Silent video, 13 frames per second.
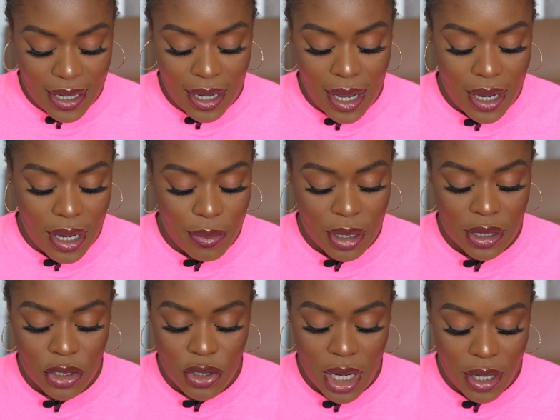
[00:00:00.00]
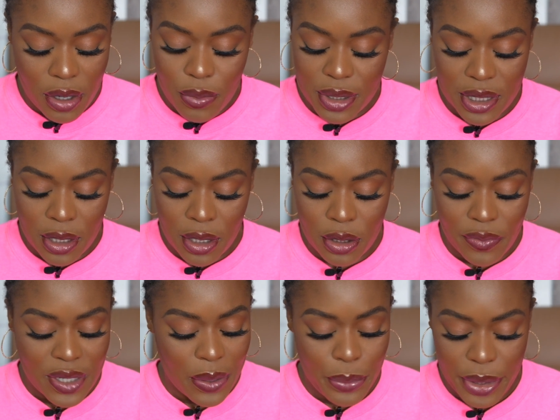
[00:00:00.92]
thing I like about Natural Girl Wigs. A lot
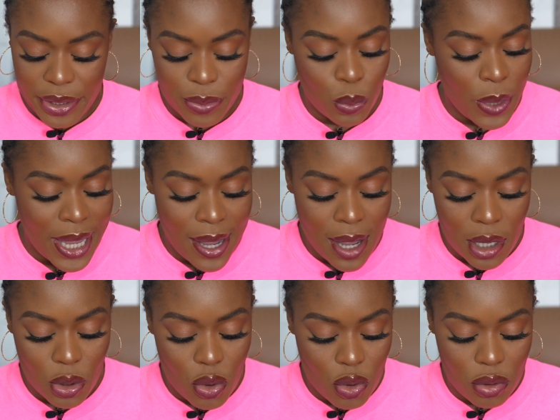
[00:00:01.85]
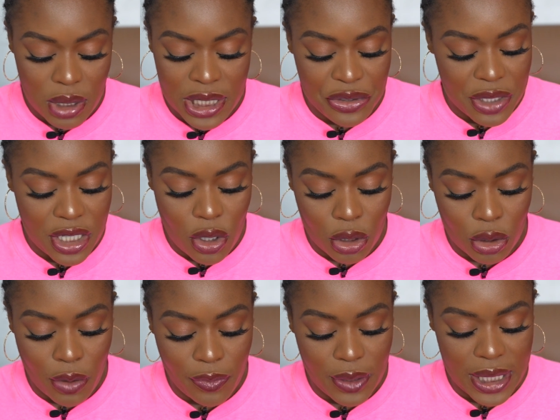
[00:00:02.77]
of their wigs wear and go, literally
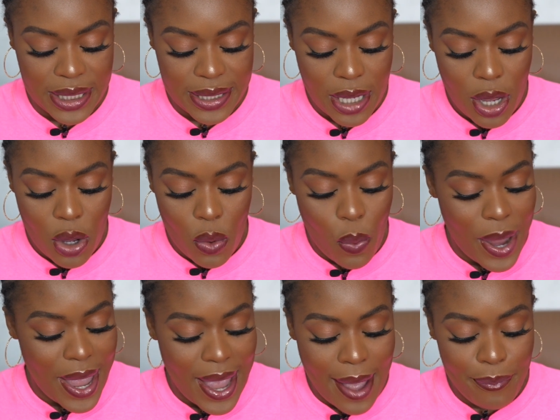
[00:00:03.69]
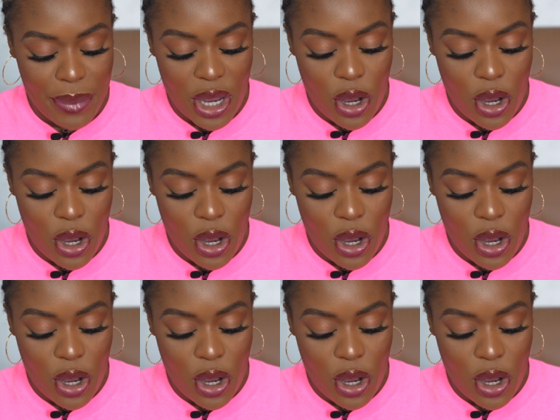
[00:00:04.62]
cut off lace, wear and be